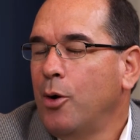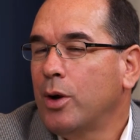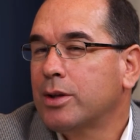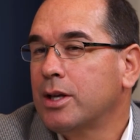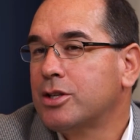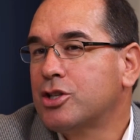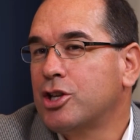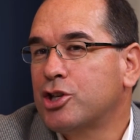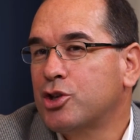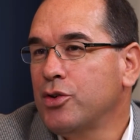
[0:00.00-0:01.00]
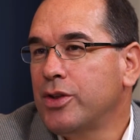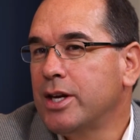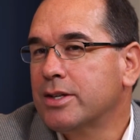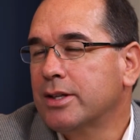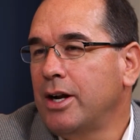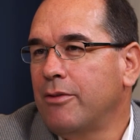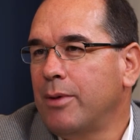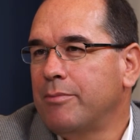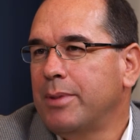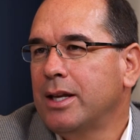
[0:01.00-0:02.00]
Well, the truth is,
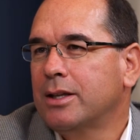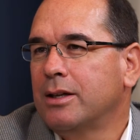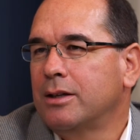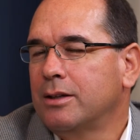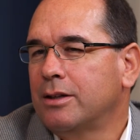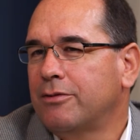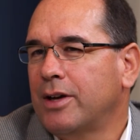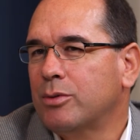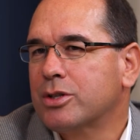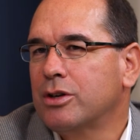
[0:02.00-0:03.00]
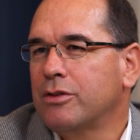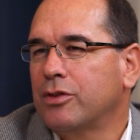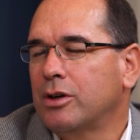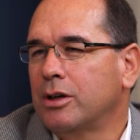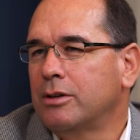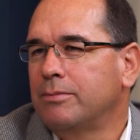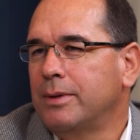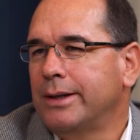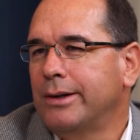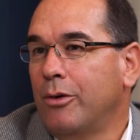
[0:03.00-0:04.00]
I've been at the Federal Reserve for
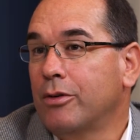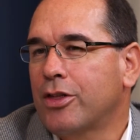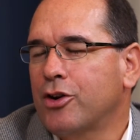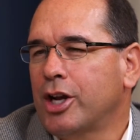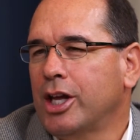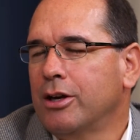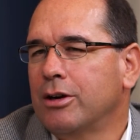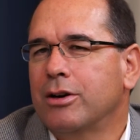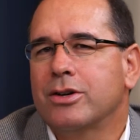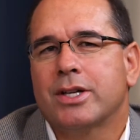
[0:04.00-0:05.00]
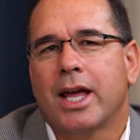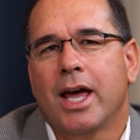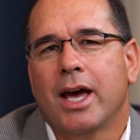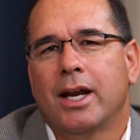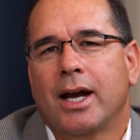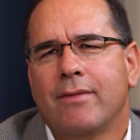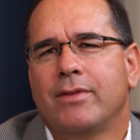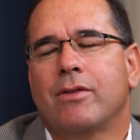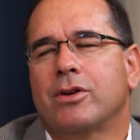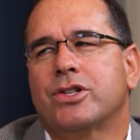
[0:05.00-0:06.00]
over 30 years, and I've
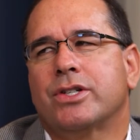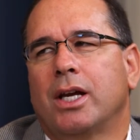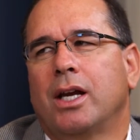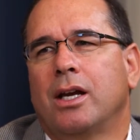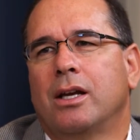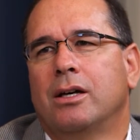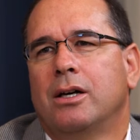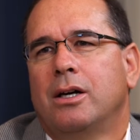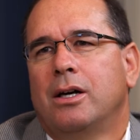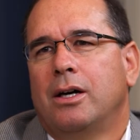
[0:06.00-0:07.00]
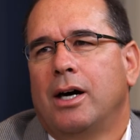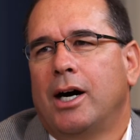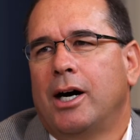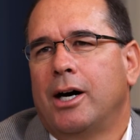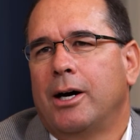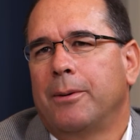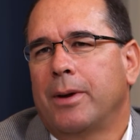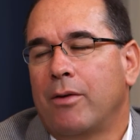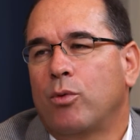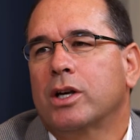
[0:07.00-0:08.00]
never seen,
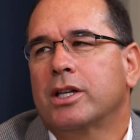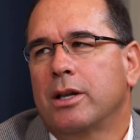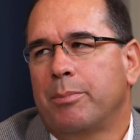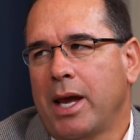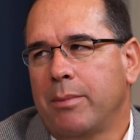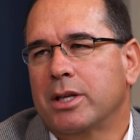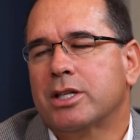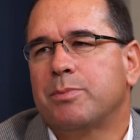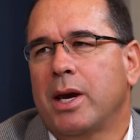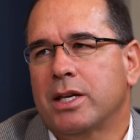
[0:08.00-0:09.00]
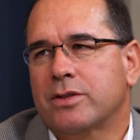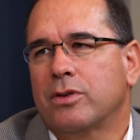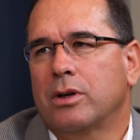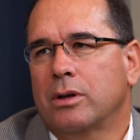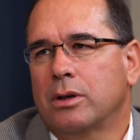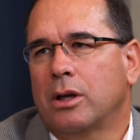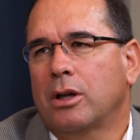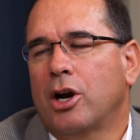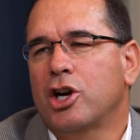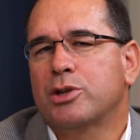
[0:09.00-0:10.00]
and I've worked in the payment space for a
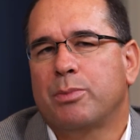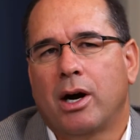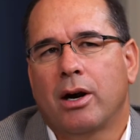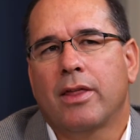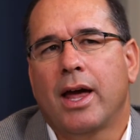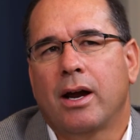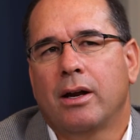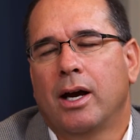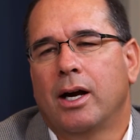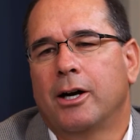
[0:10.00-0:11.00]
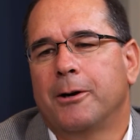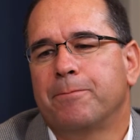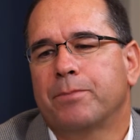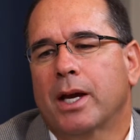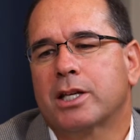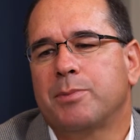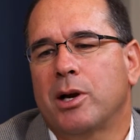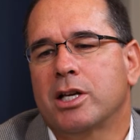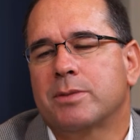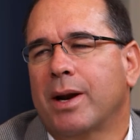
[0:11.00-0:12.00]
large part of that
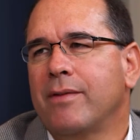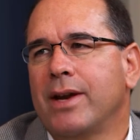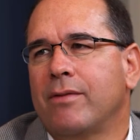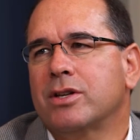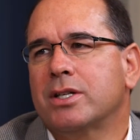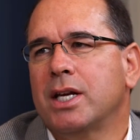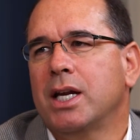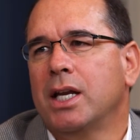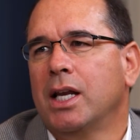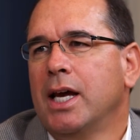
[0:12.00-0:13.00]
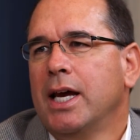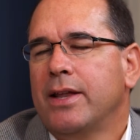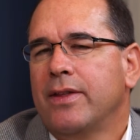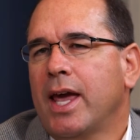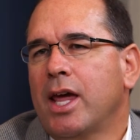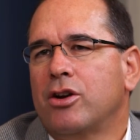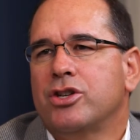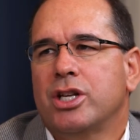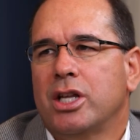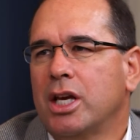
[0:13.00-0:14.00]
experience, but I've never seen the
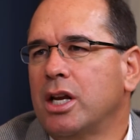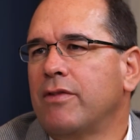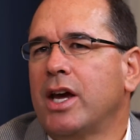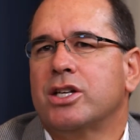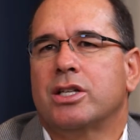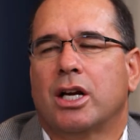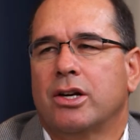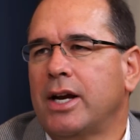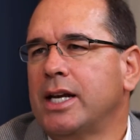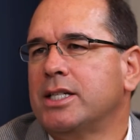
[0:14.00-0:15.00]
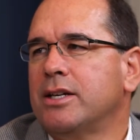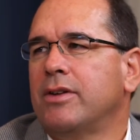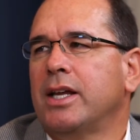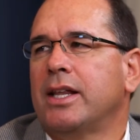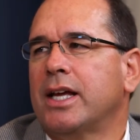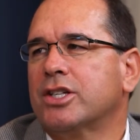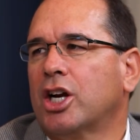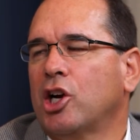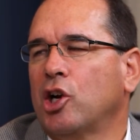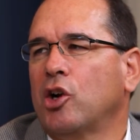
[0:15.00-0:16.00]
energy, the innovation, the creativity that's
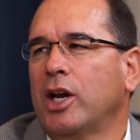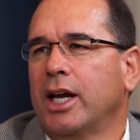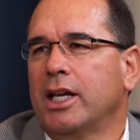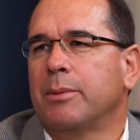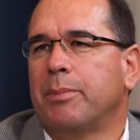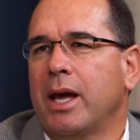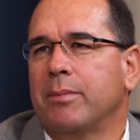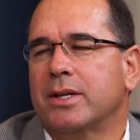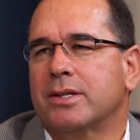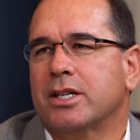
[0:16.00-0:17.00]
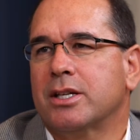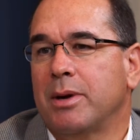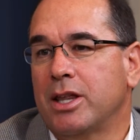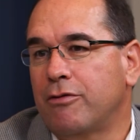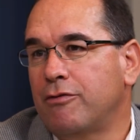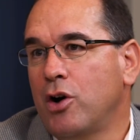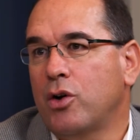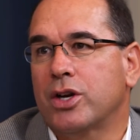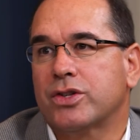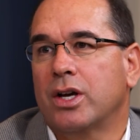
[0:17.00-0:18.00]
occurring in the payment system, and the
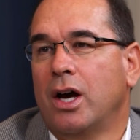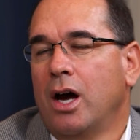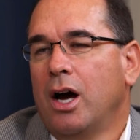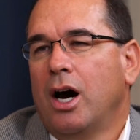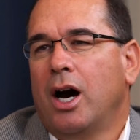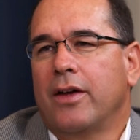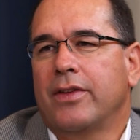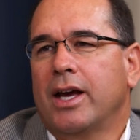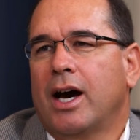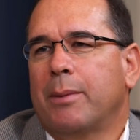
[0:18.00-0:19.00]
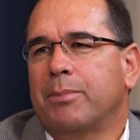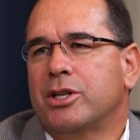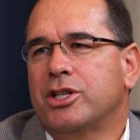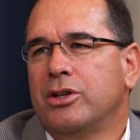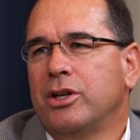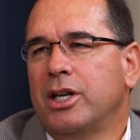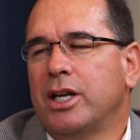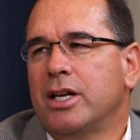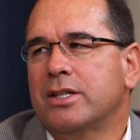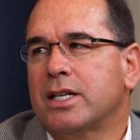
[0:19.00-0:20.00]
focus on the
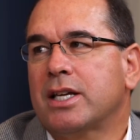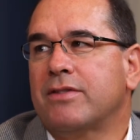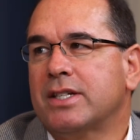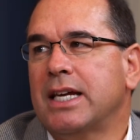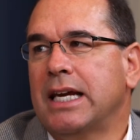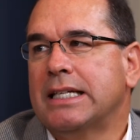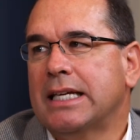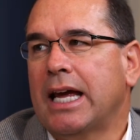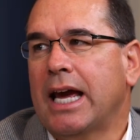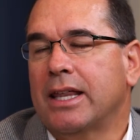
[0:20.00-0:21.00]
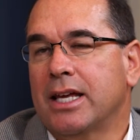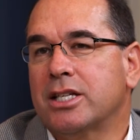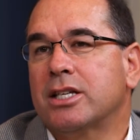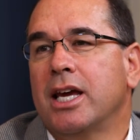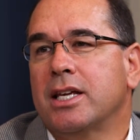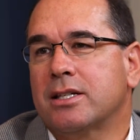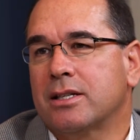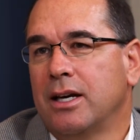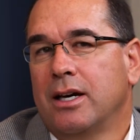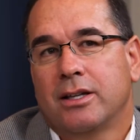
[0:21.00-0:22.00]
opportunities as I've seen today.
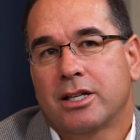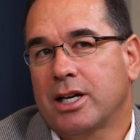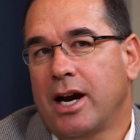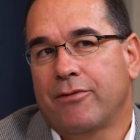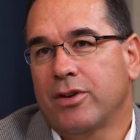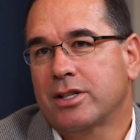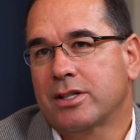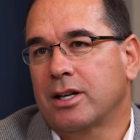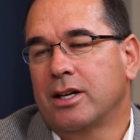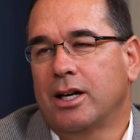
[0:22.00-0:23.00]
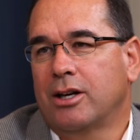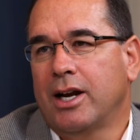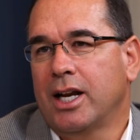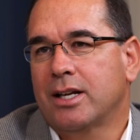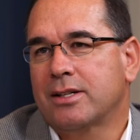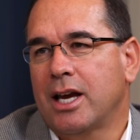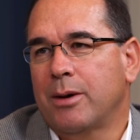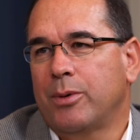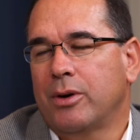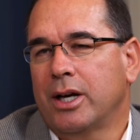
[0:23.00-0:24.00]
This conference is a great
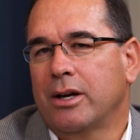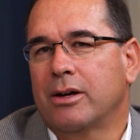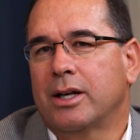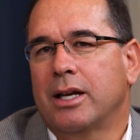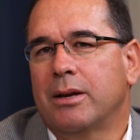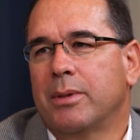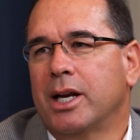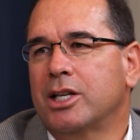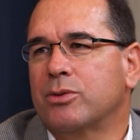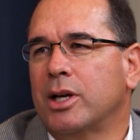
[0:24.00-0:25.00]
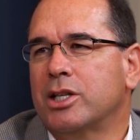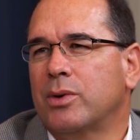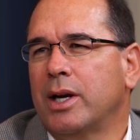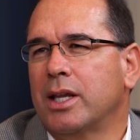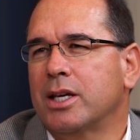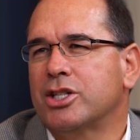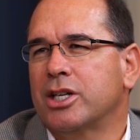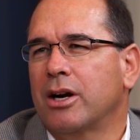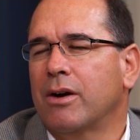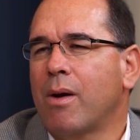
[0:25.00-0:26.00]
example here at Money 2020
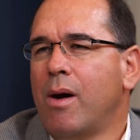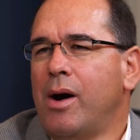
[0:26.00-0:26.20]
this year,